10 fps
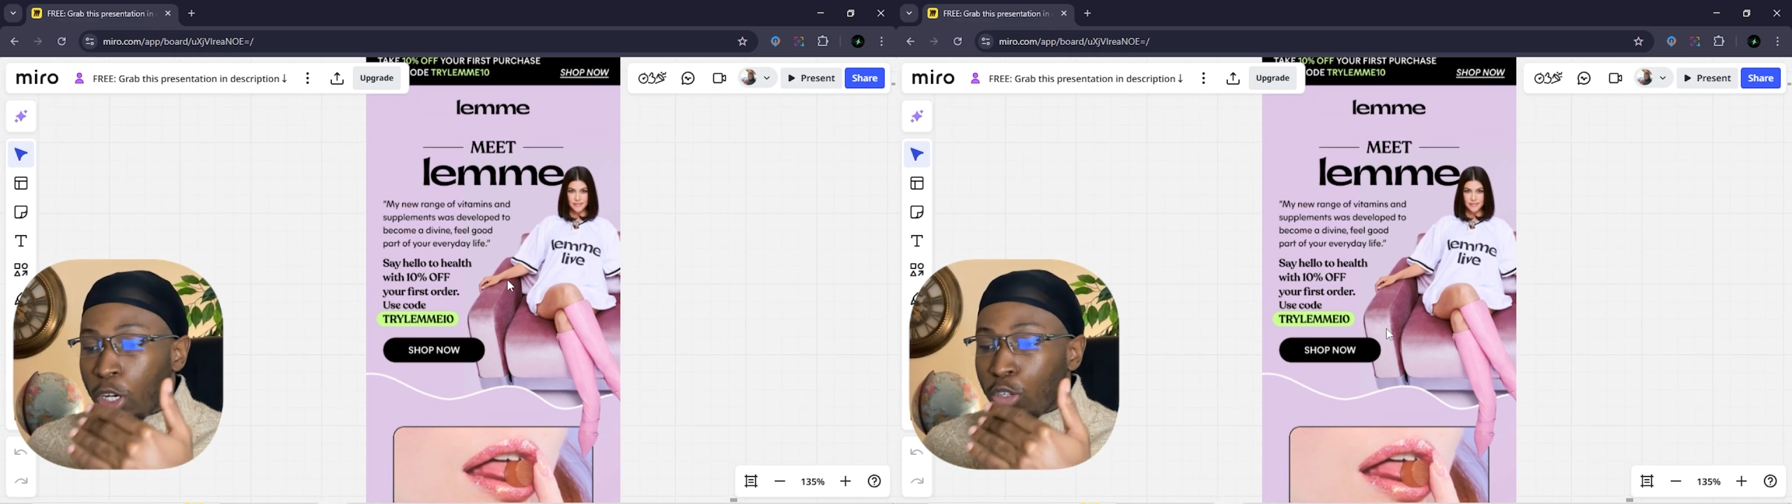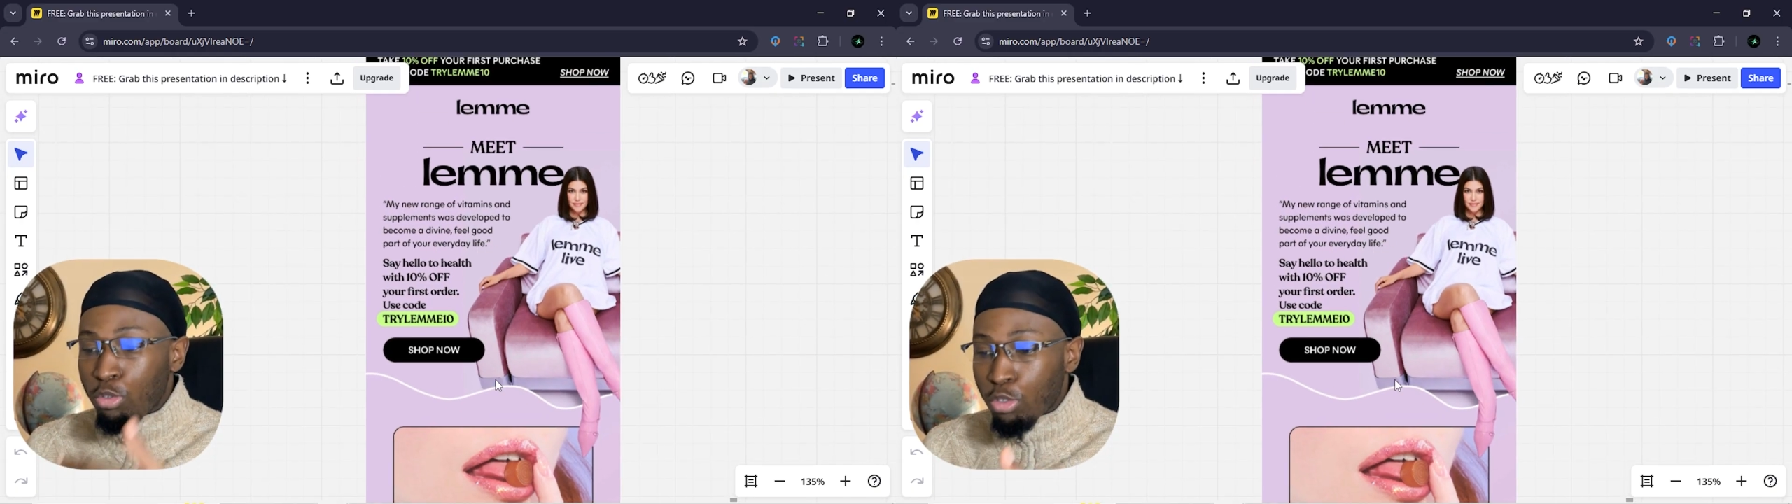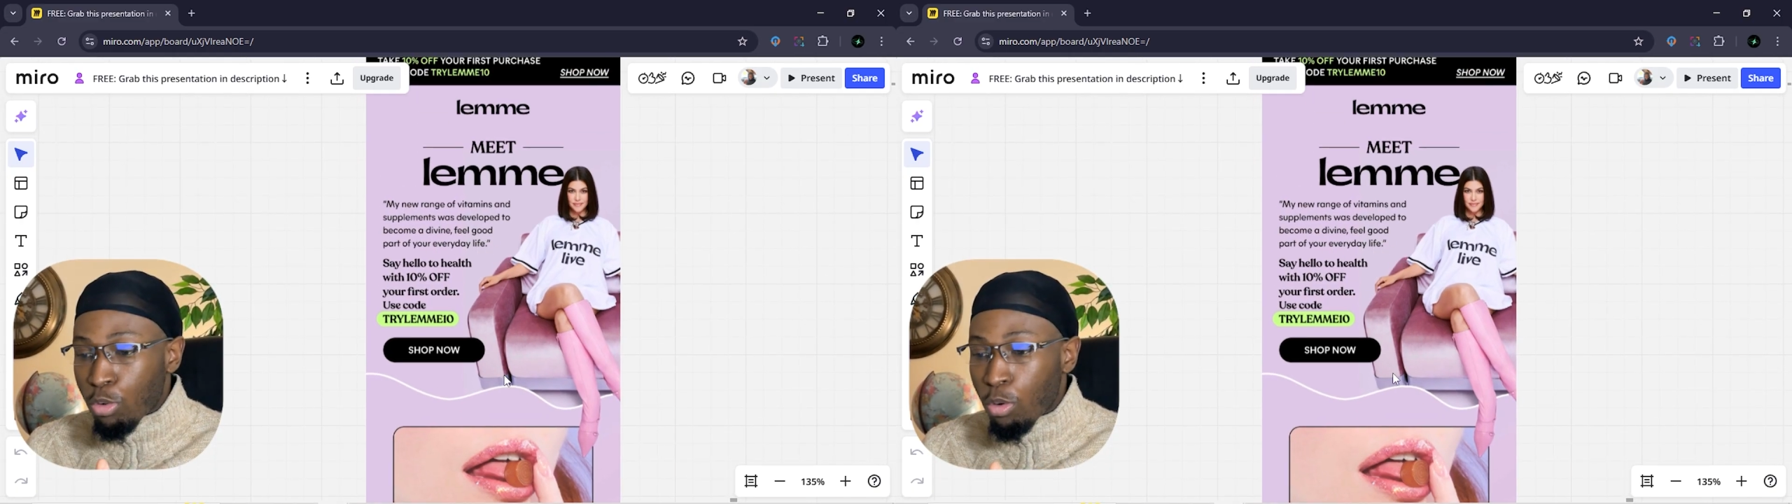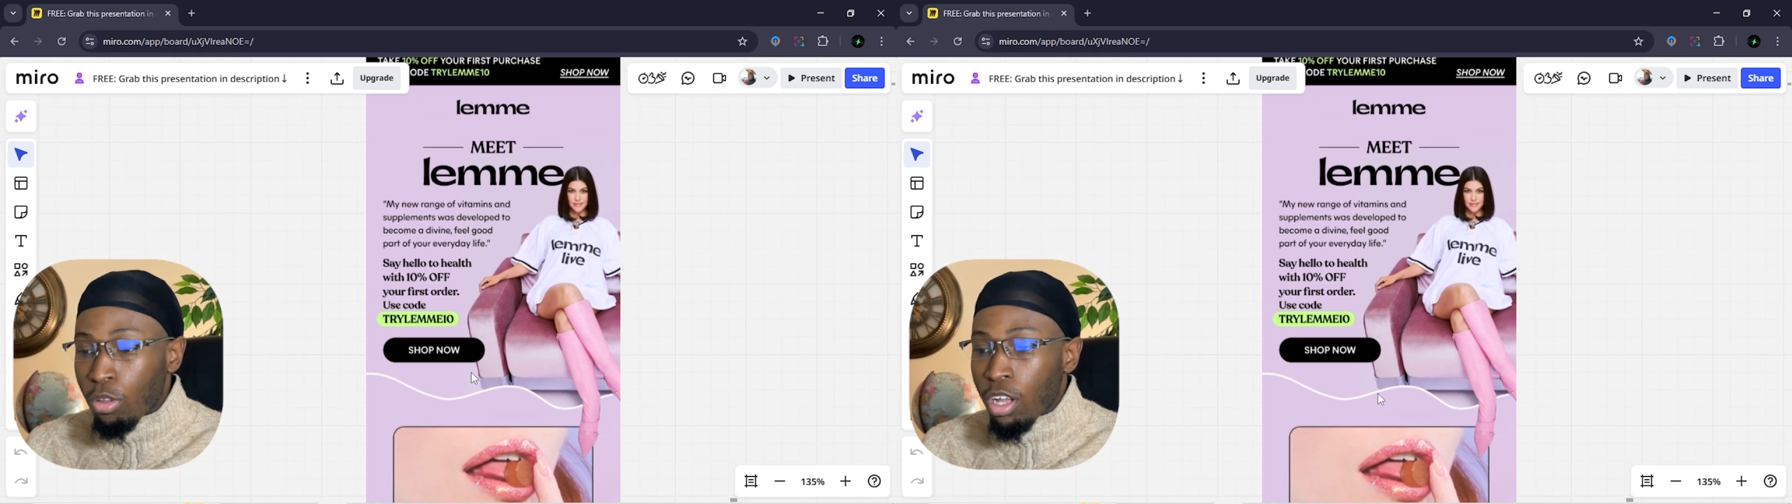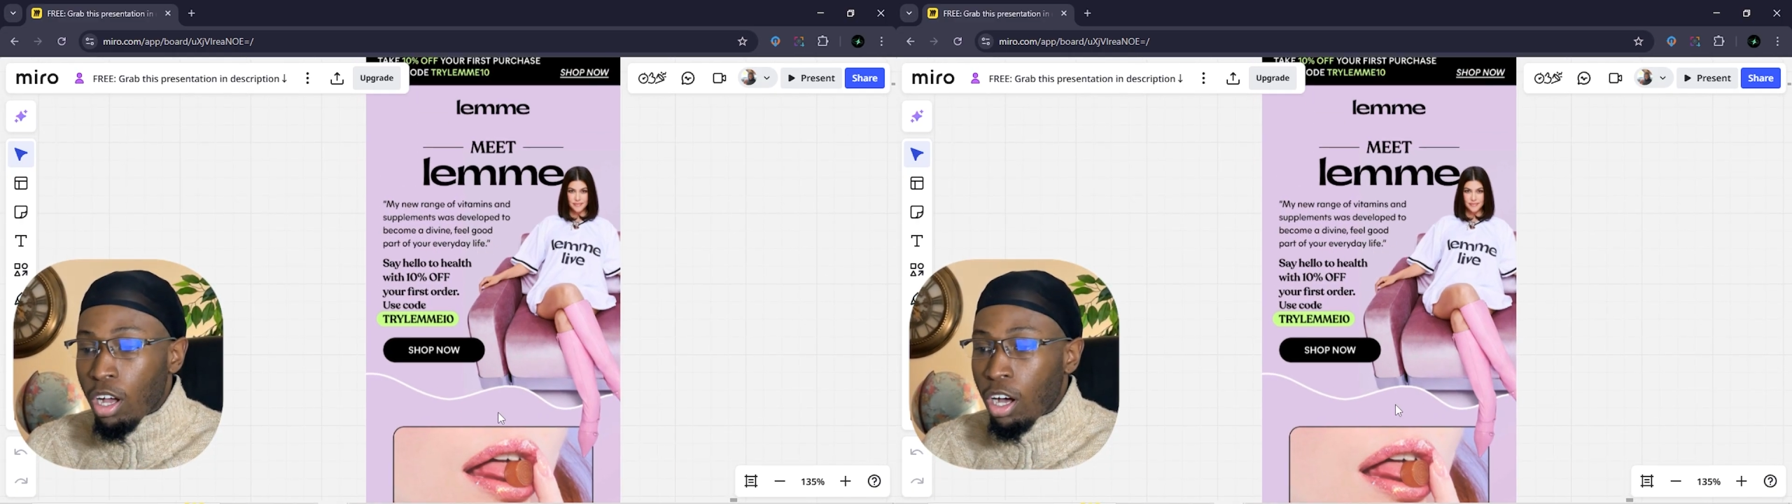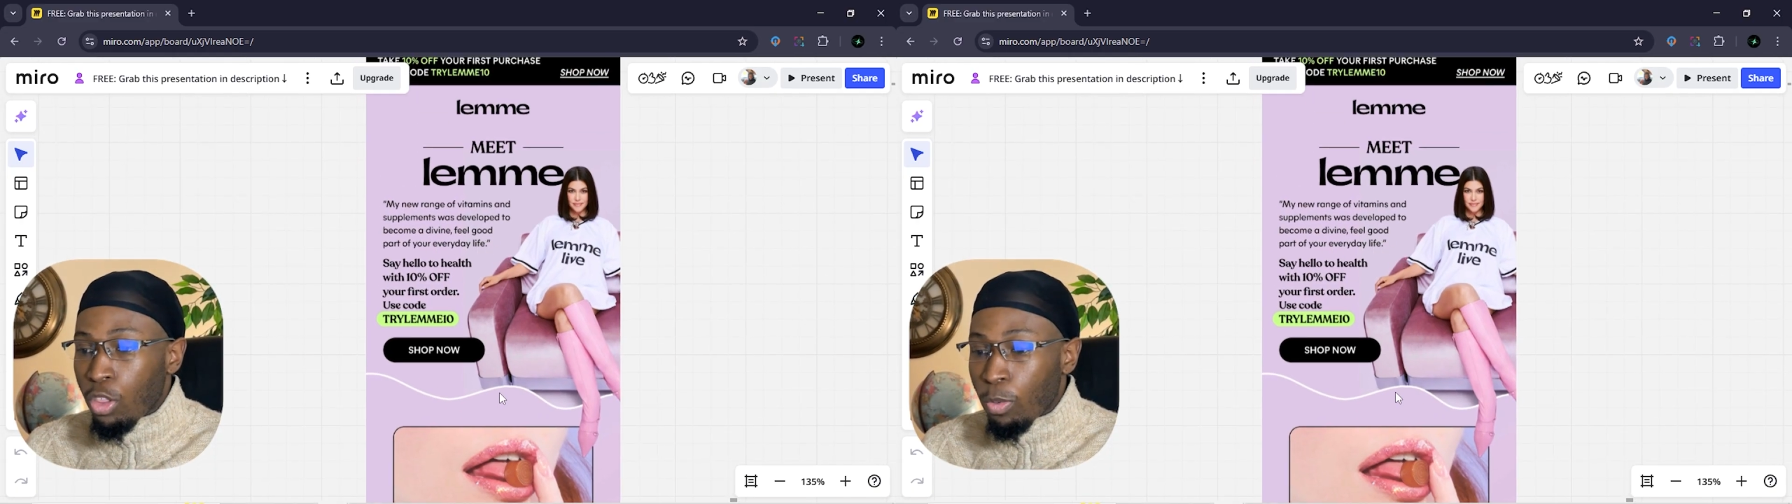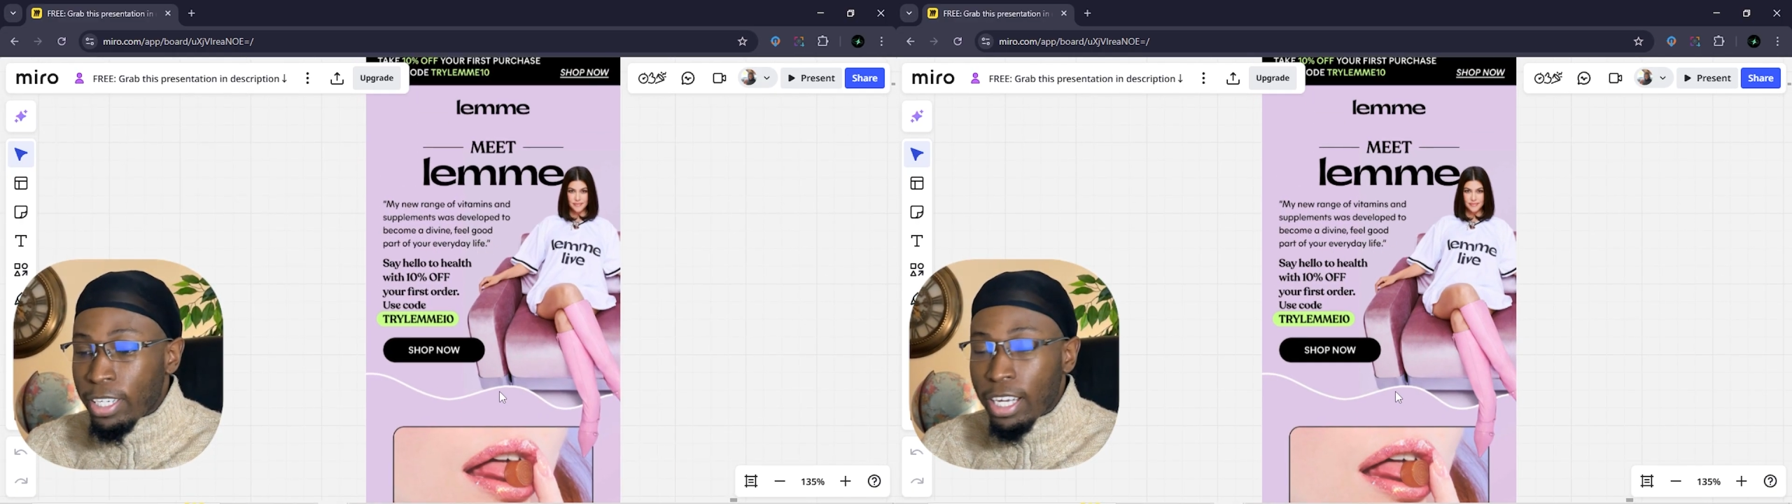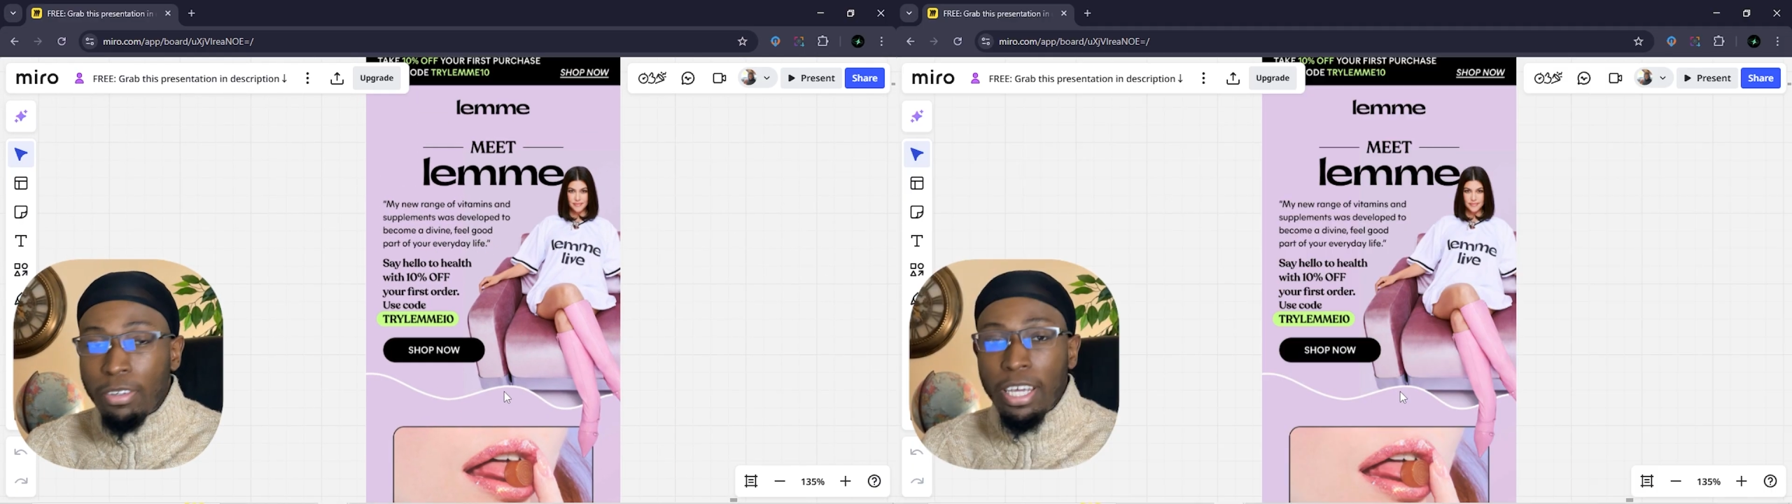to scroll all the way down